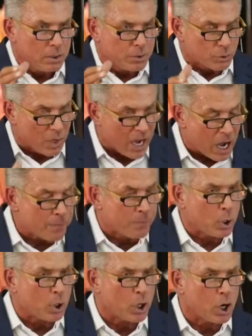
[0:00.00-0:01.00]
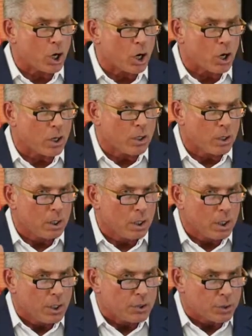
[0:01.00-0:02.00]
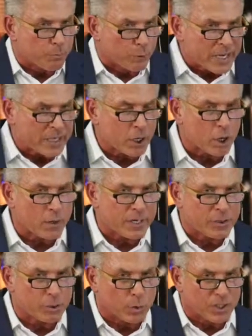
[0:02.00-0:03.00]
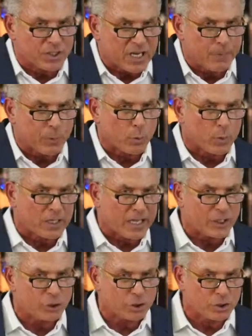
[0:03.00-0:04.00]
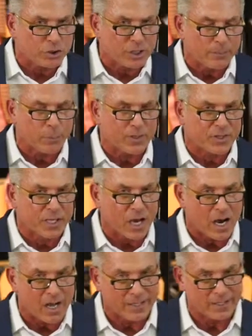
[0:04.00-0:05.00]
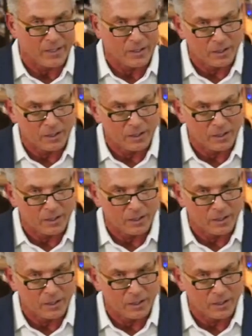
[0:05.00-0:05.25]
to humble her, to bring her into a deeper relationship with God.